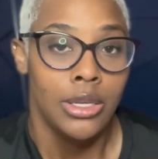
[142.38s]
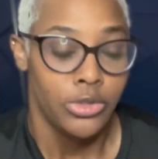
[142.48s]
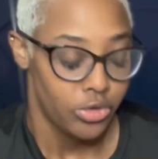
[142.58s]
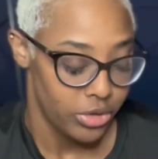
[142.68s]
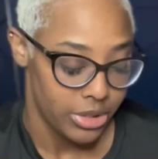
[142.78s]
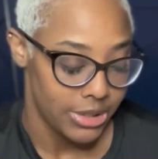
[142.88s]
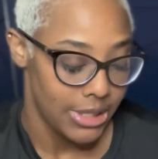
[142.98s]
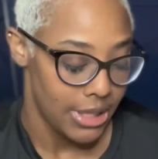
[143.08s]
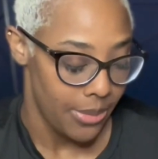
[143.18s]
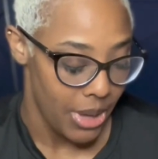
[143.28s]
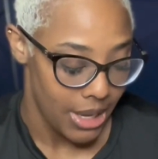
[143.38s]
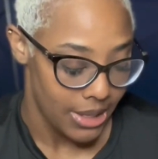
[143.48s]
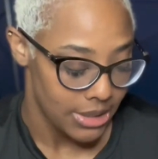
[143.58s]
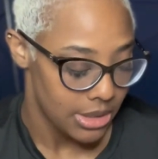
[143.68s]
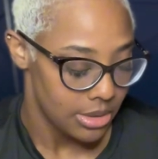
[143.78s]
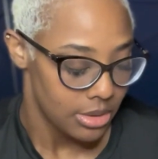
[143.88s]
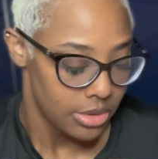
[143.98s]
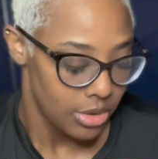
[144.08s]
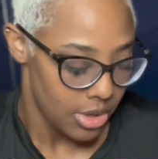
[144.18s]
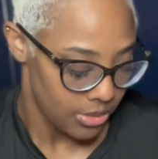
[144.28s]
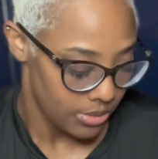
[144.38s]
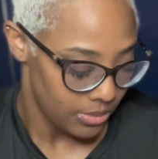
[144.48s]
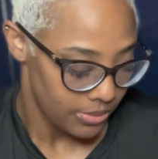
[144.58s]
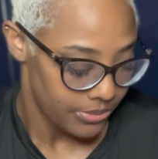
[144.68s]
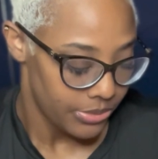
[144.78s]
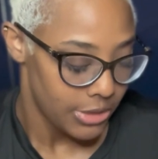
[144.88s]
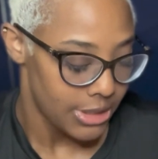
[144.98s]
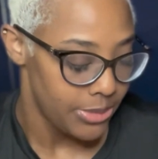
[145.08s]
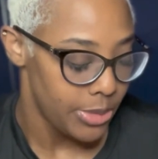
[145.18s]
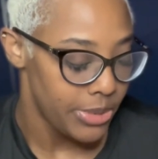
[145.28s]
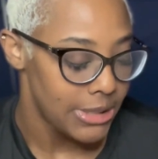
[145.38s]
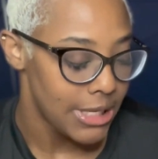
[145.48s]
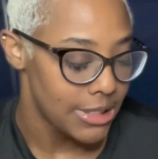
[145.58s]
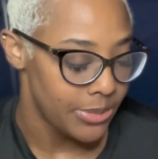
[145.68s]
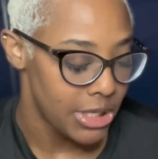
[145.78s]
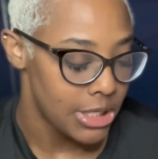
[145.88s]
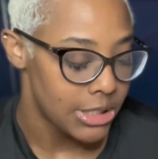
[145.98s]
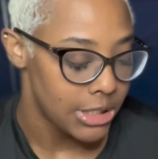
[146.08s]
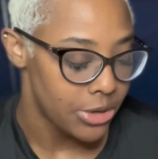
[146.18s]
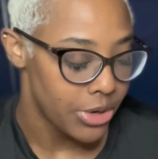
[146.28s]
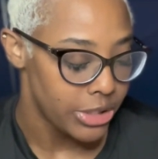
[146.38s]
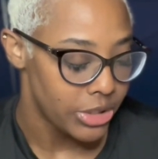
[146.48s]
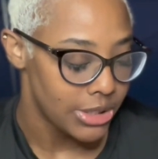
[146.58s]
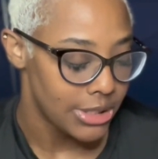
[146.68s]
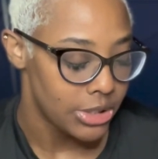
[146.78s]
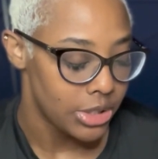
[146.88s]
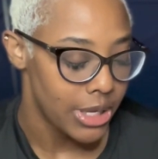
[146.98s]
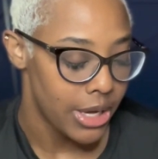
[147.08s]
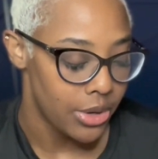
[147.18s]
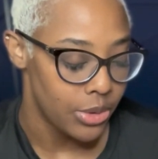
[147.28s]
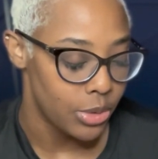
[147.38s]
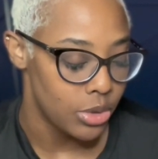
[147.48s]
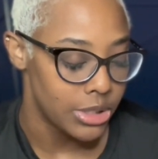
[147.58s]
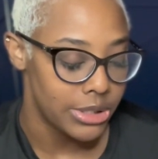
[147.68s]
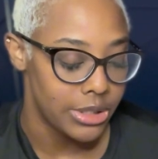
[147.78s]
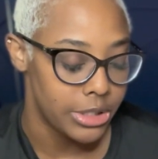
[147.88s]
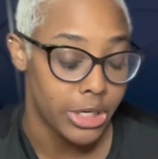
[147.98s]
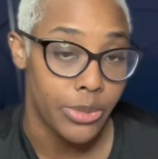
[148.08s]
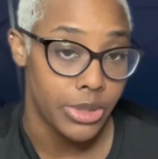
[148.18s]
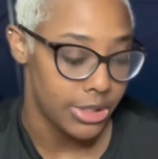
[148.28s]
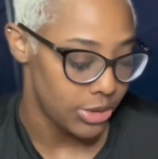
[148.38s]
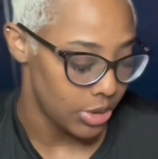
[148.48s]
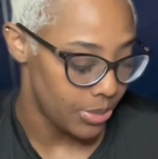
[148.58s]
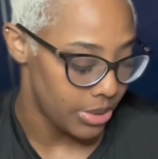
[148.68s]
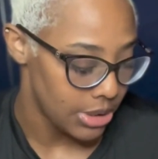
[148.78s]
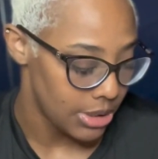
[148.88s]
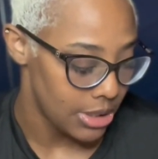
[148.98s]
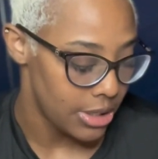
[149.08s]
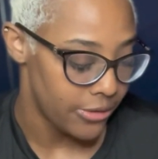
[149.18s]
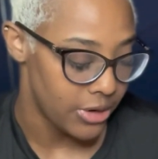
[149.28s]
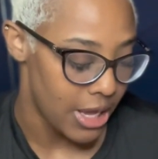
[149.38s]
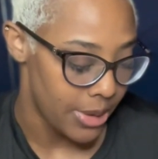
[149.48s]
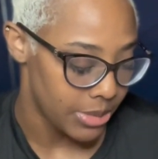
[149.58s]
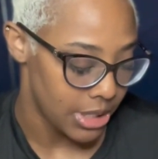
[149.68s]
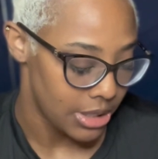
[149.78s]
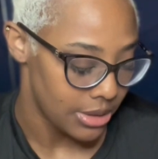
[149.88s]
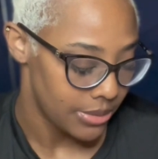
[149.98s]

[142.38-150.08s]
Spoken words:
drugs in the past? No. CBP takes many considerations into account in order to determine the suitability of an applicant.